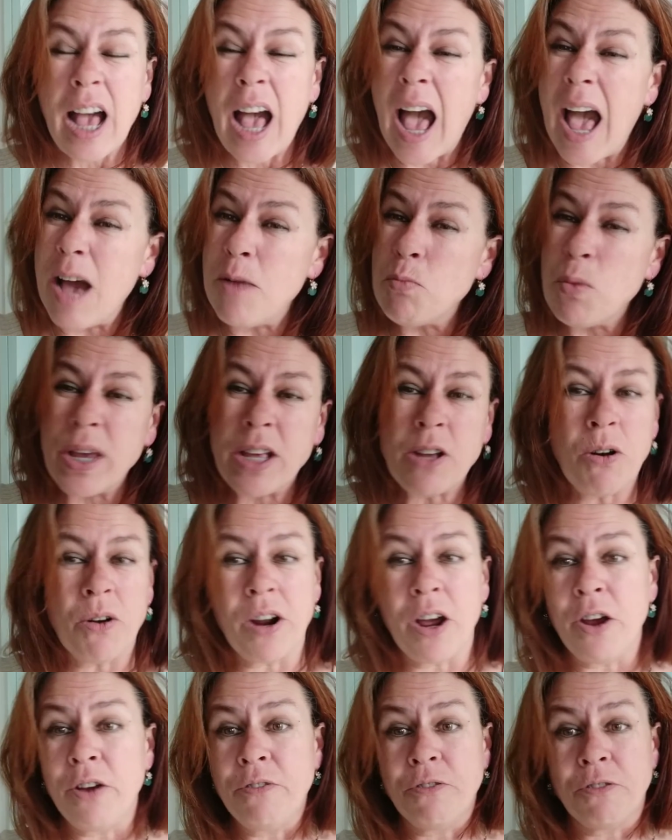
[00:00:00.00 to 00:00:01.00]
And we got
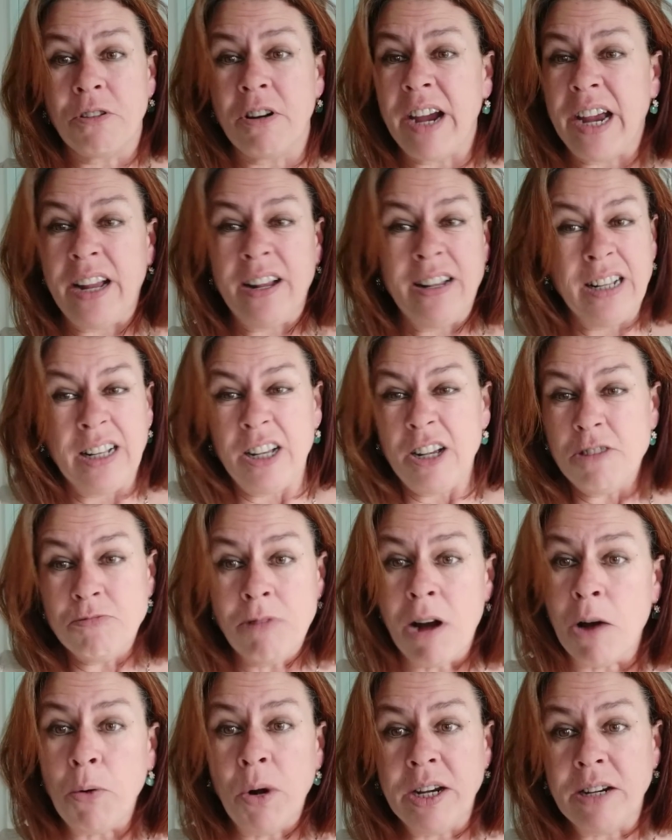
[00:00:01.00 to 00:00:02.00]
over it,
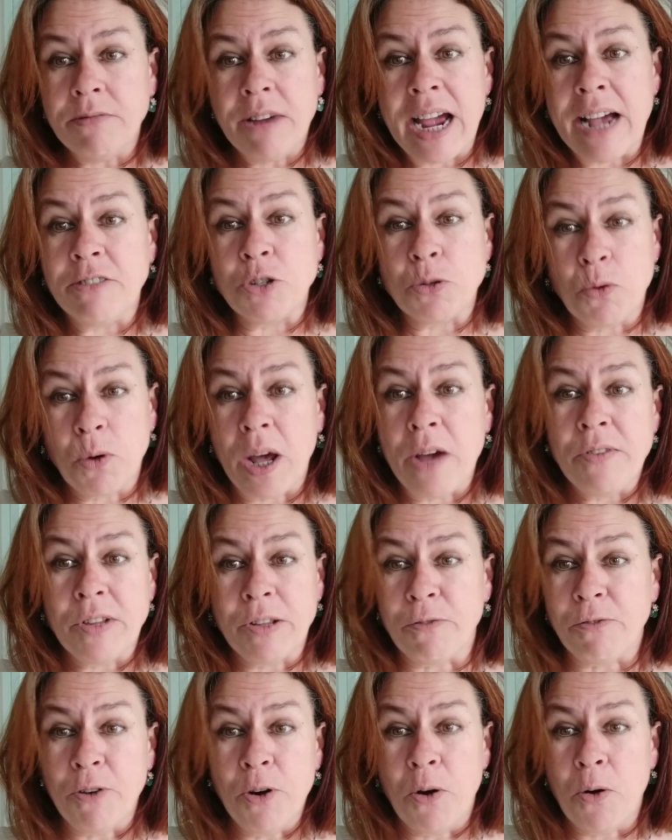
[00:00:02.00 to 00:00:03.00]
rolling around all over the
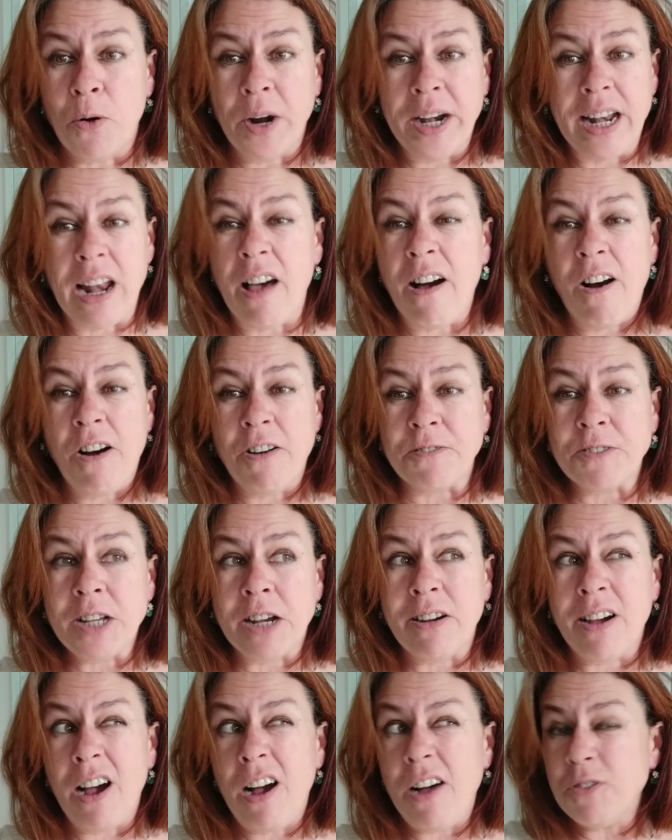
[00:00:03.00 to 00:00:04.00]
floor in
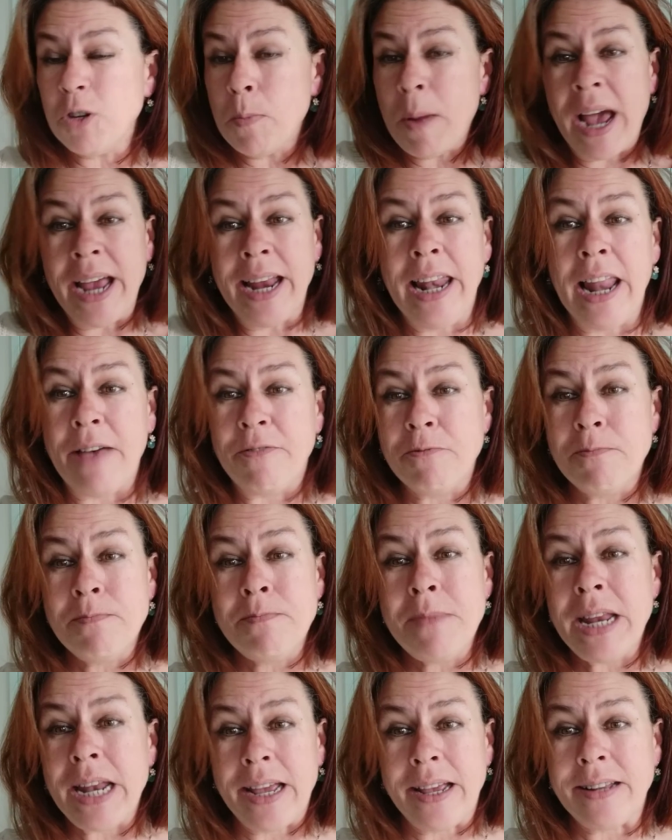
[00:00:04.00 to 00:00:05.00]
laughter after about 11
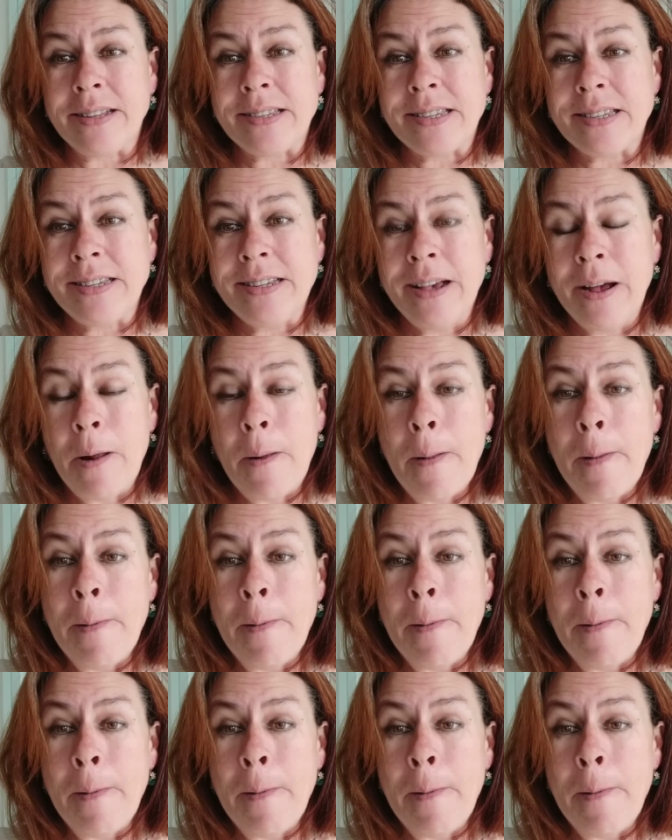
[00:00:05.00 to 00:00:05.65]
minutes.